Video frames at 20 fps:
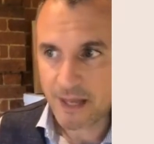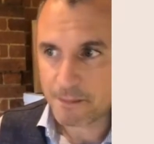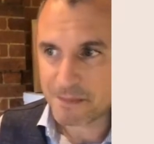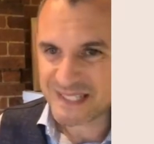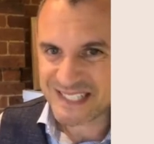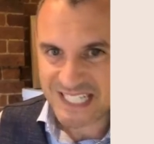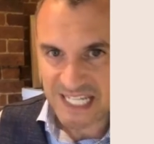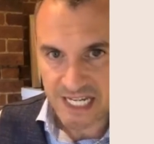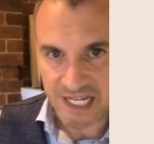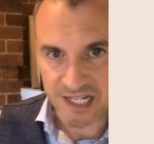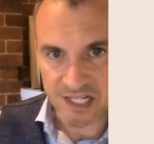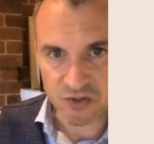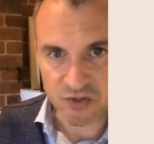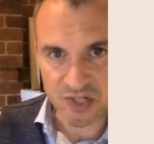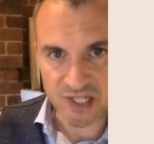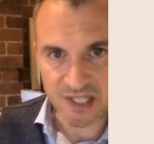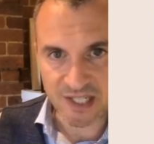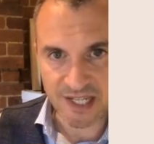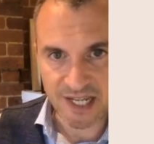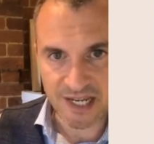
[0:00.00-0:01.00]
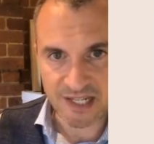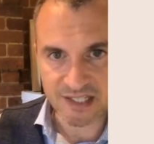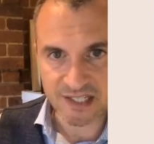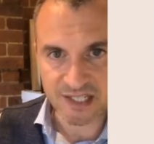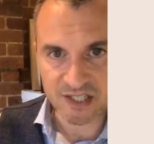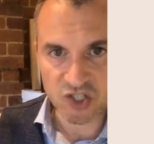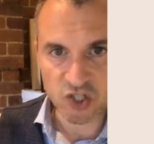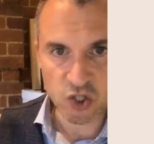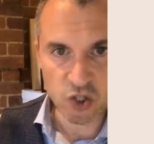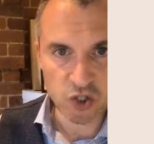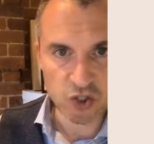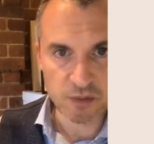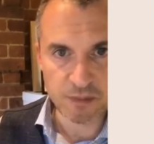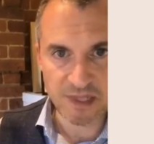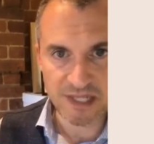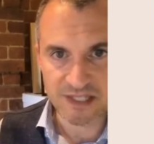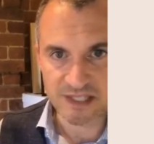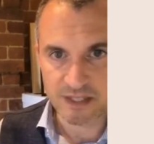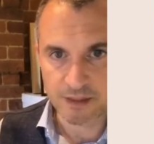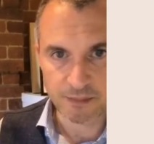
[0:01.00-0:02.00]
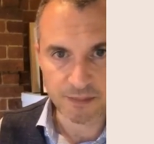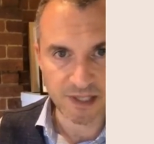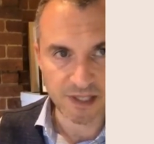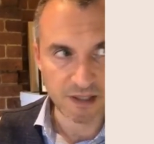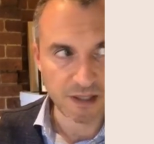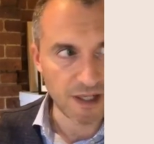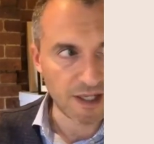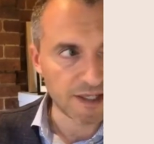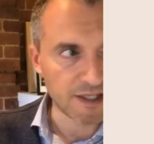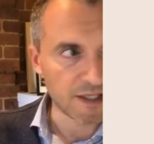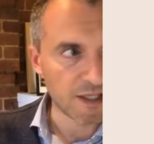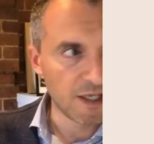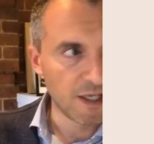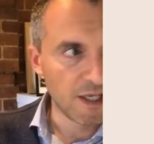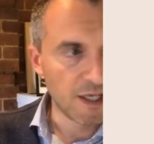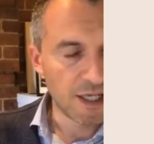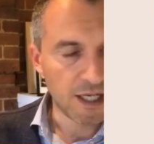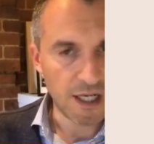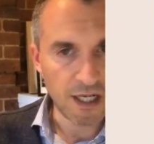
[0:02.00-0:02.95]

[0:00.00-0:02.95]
And particularly tricky cases could be something like